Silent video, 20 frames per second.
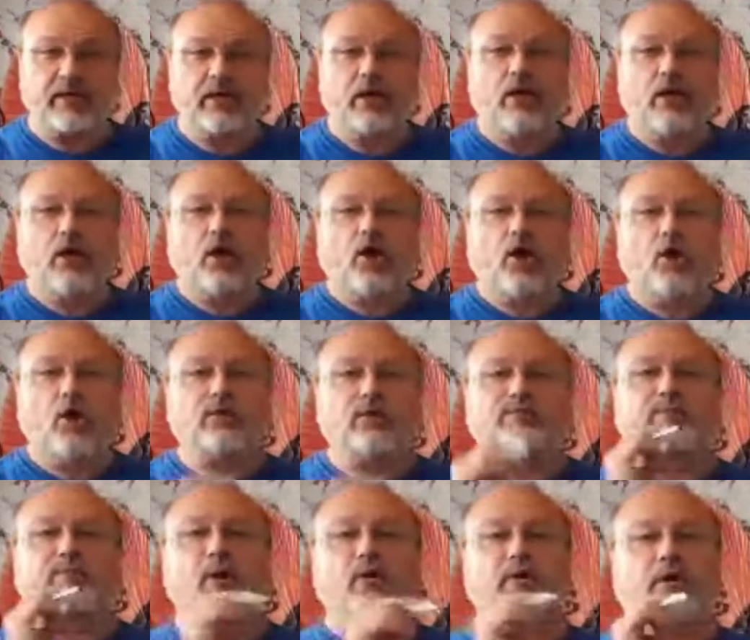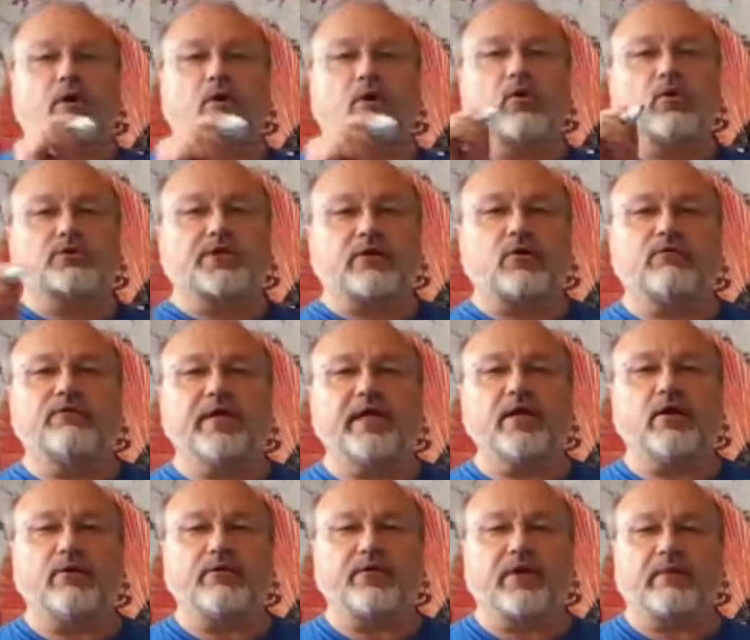who was poking holes in the whole
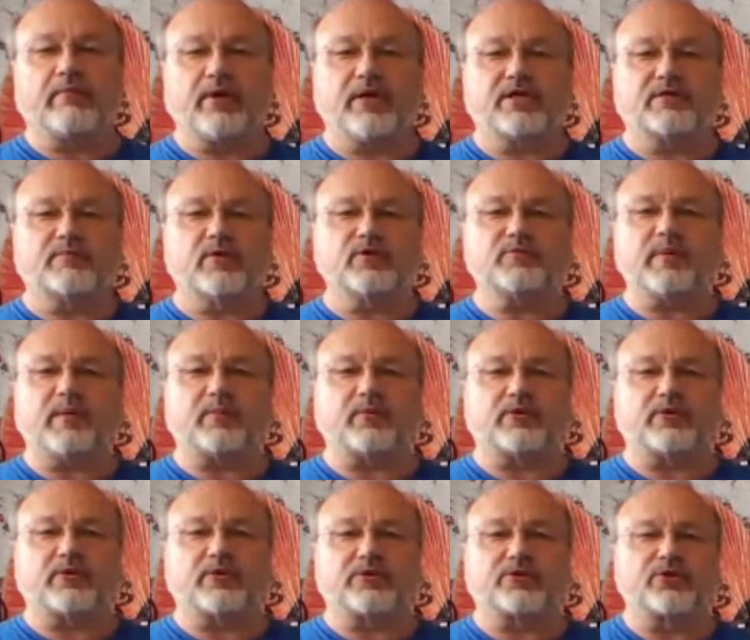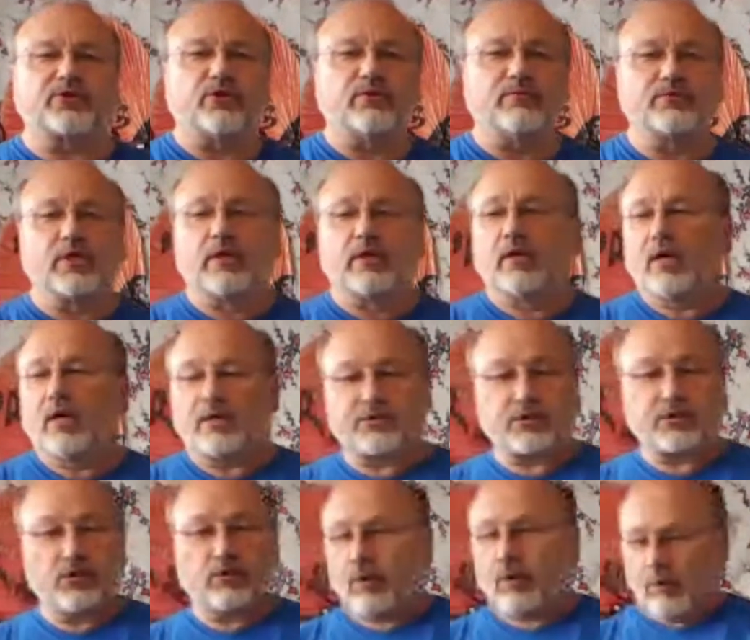video thing, because most people assume,
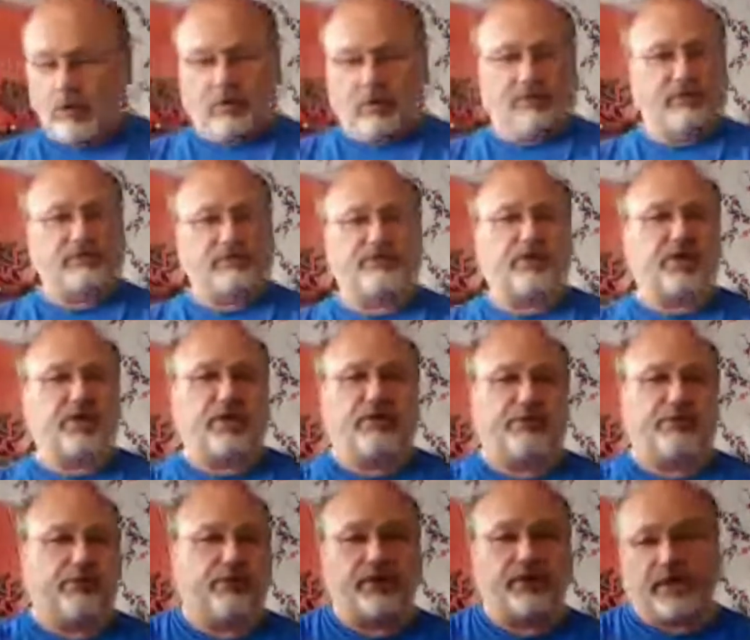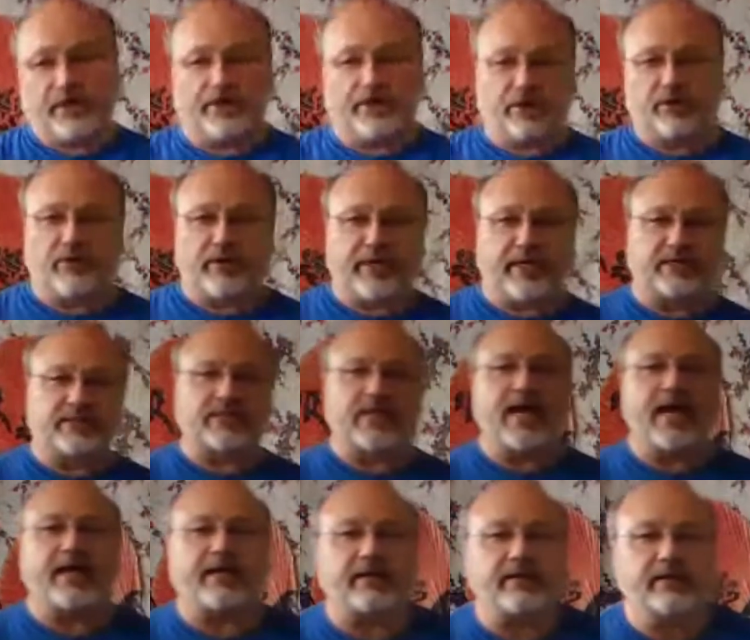well, there's video, dude. How do you argue against
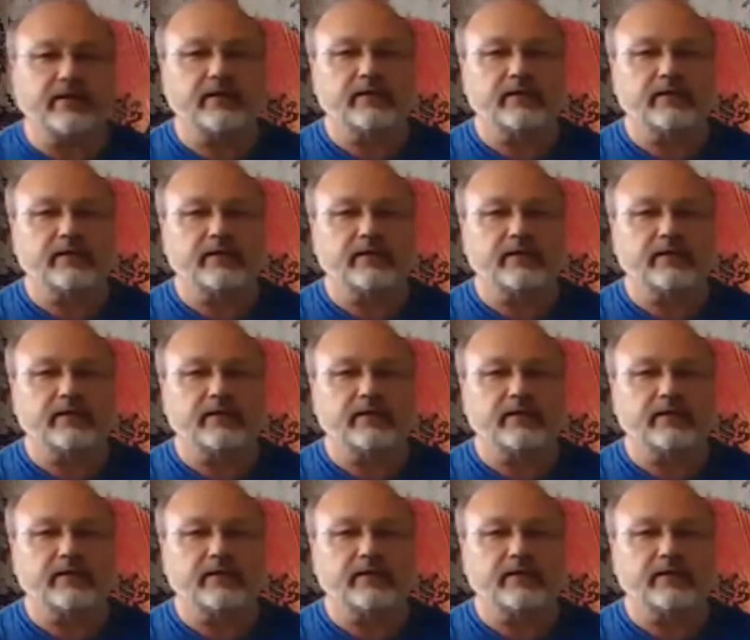that?